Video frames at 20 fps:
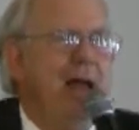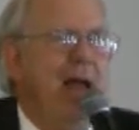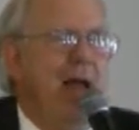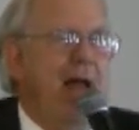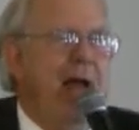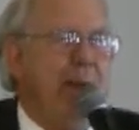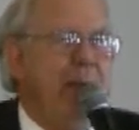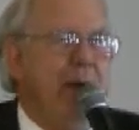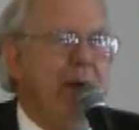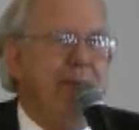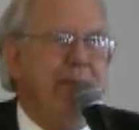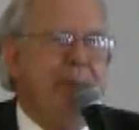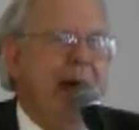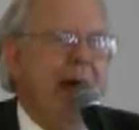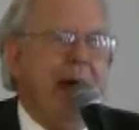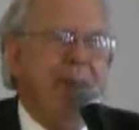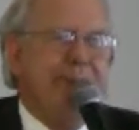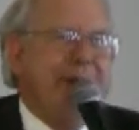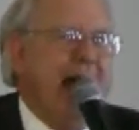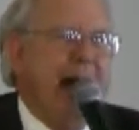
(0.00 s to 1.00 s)
And we
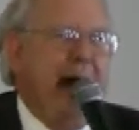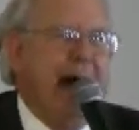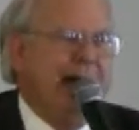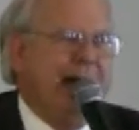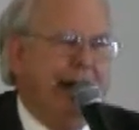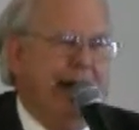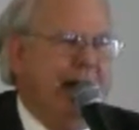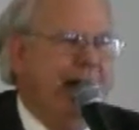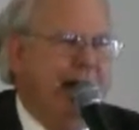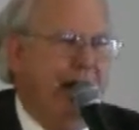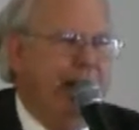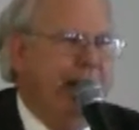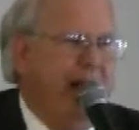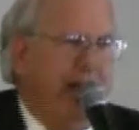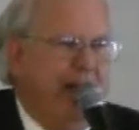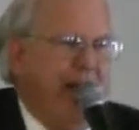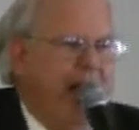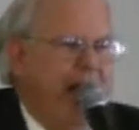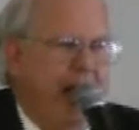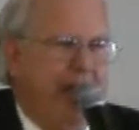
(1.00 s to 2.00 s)
baptized him
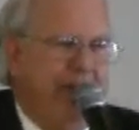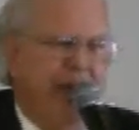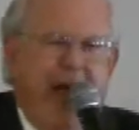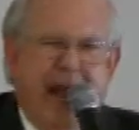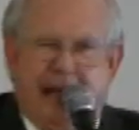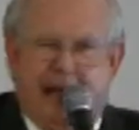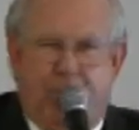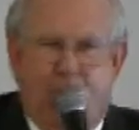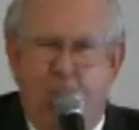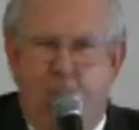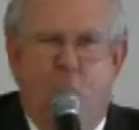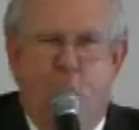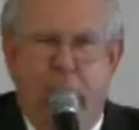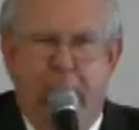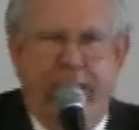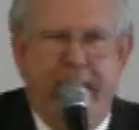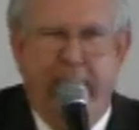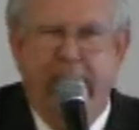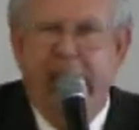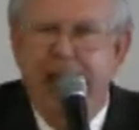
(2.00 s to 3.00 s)
that
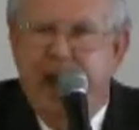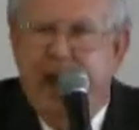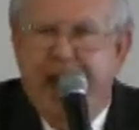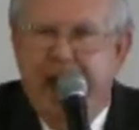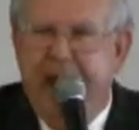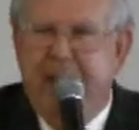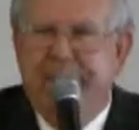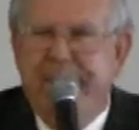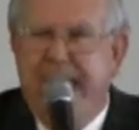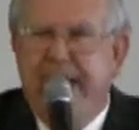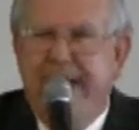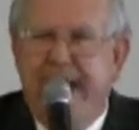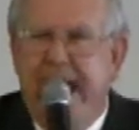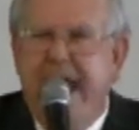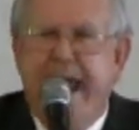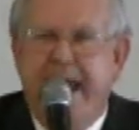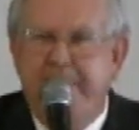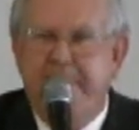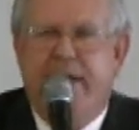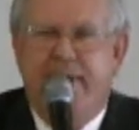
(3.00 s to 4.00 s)
coin in the
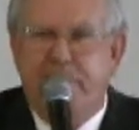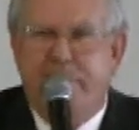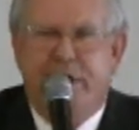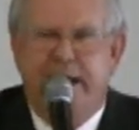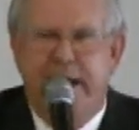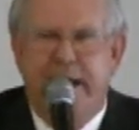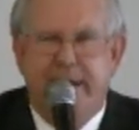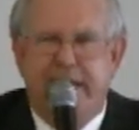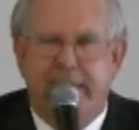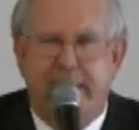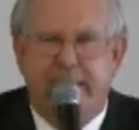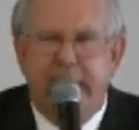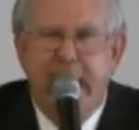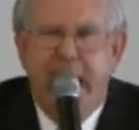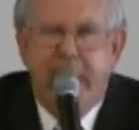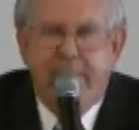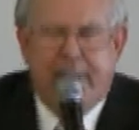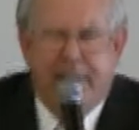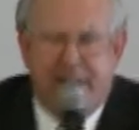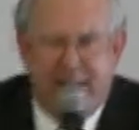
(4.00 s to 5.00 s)
name of Jesus.
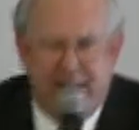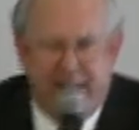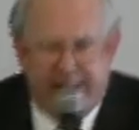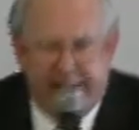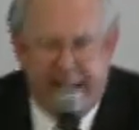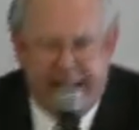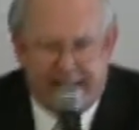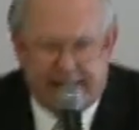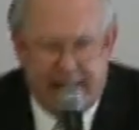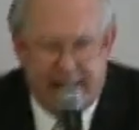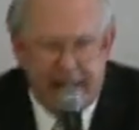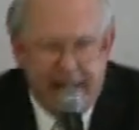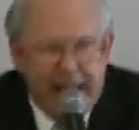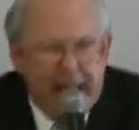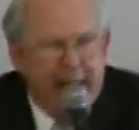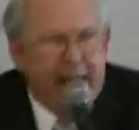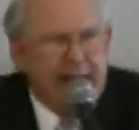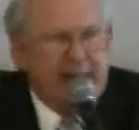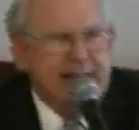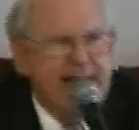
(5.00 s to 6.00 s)
But let me tell you something,
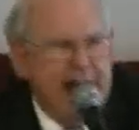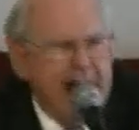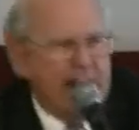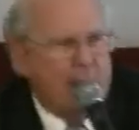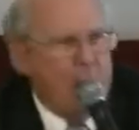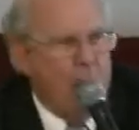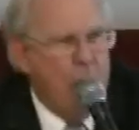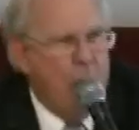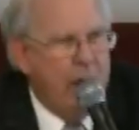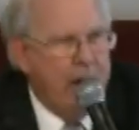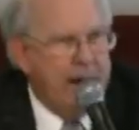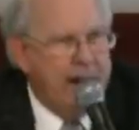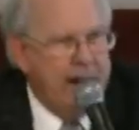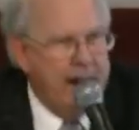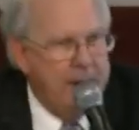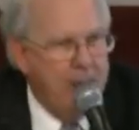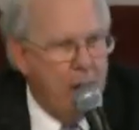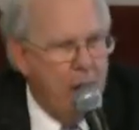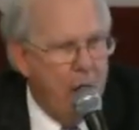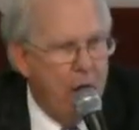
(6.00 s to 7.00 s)
he's not a coin
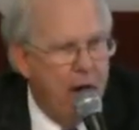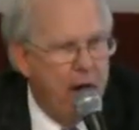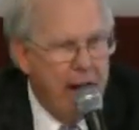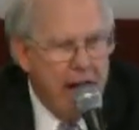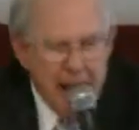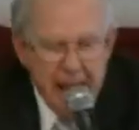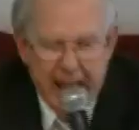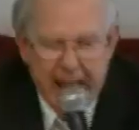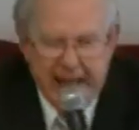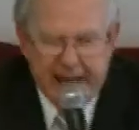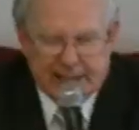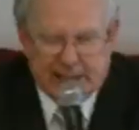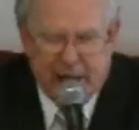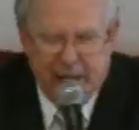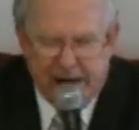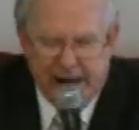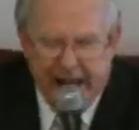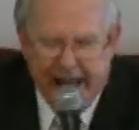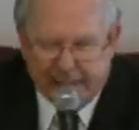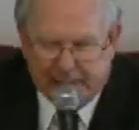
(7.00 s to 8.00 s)
anymore. He
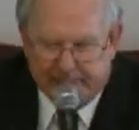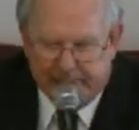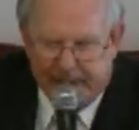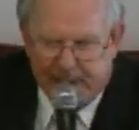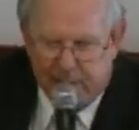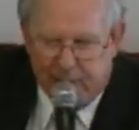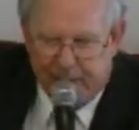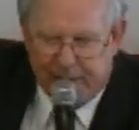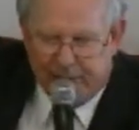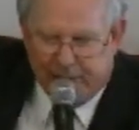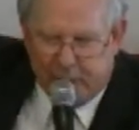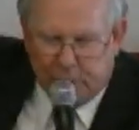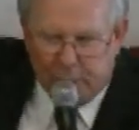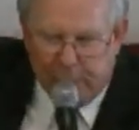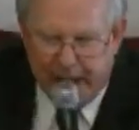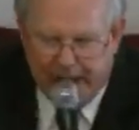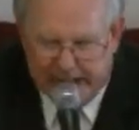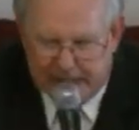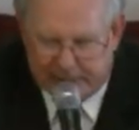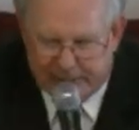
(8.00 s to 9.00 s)
turned out to be one of the
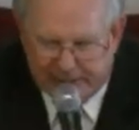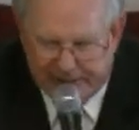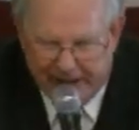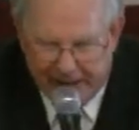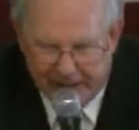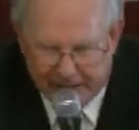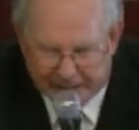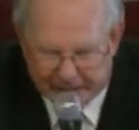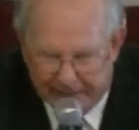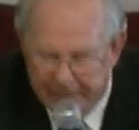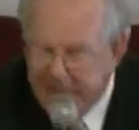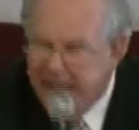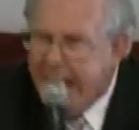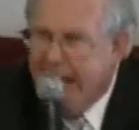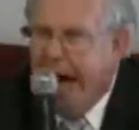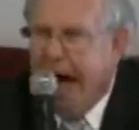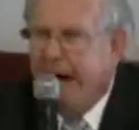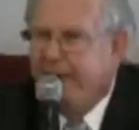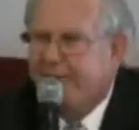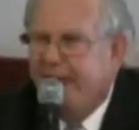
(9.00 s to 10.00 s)
greatest fellas
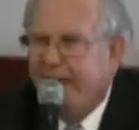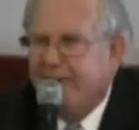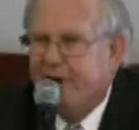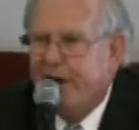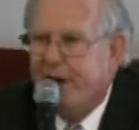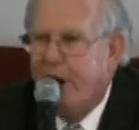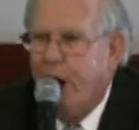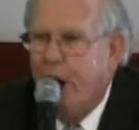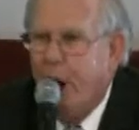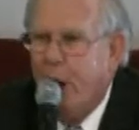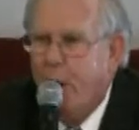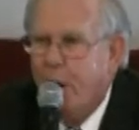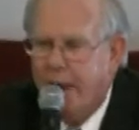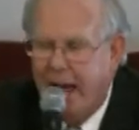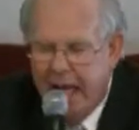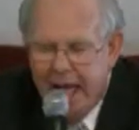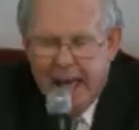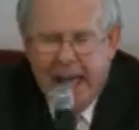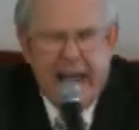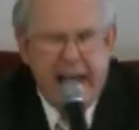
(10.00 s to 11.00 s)
I've ever
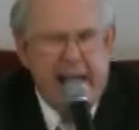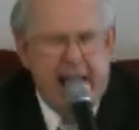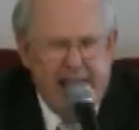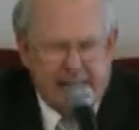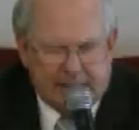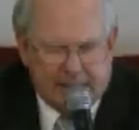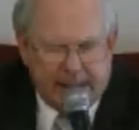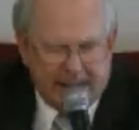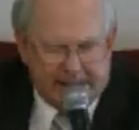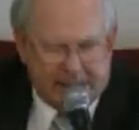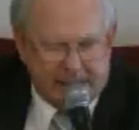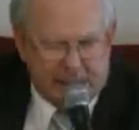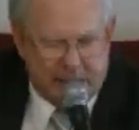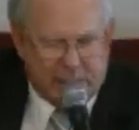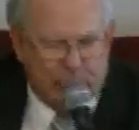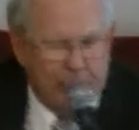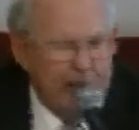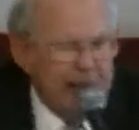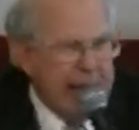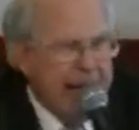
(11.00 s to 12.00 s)
known. He has such a
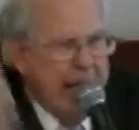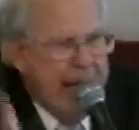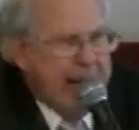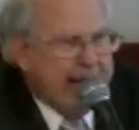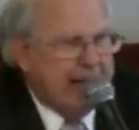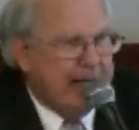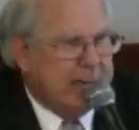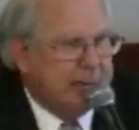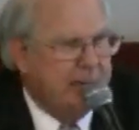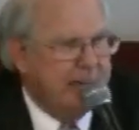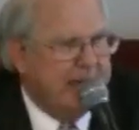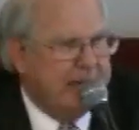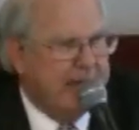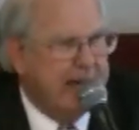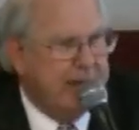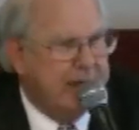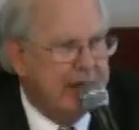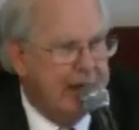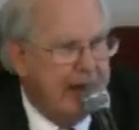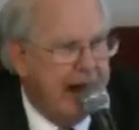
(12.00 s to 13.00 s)
sweet
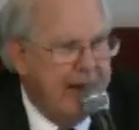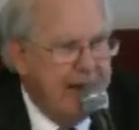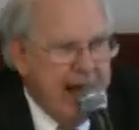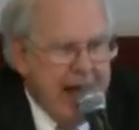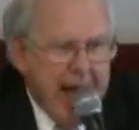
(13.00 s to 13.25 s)
disposition.